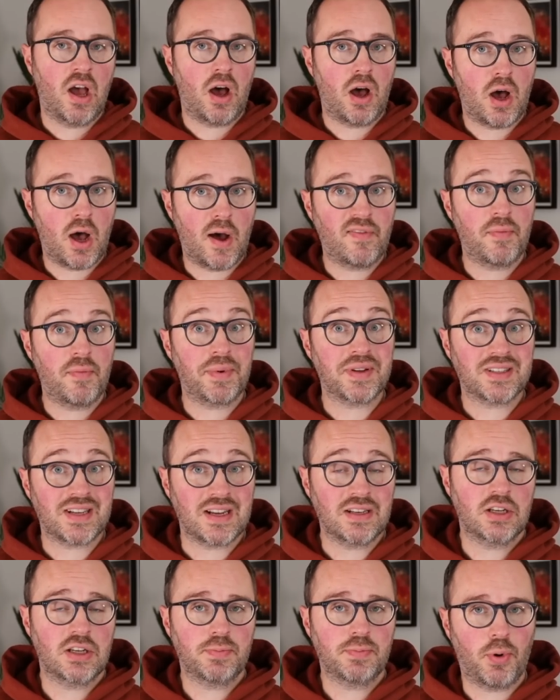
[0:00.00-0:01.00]
half a
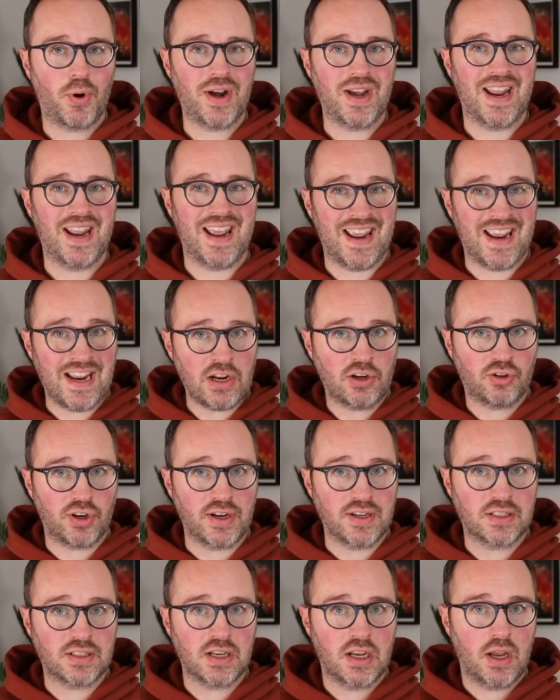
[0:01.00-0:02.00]
percentage point
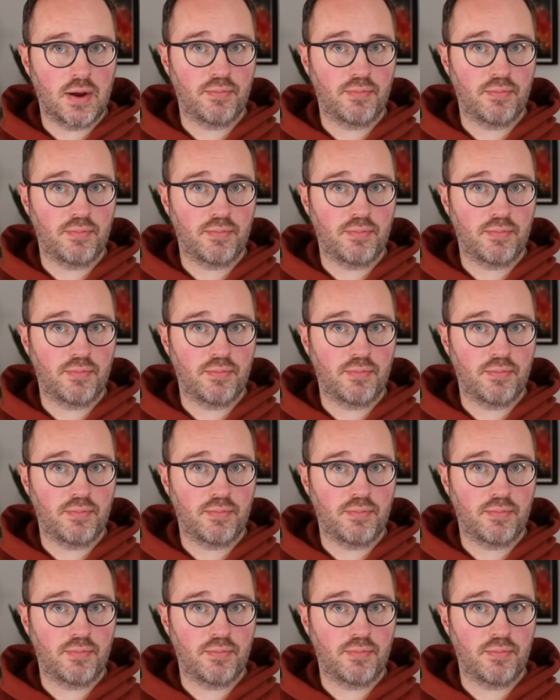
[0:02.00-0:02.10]
increase,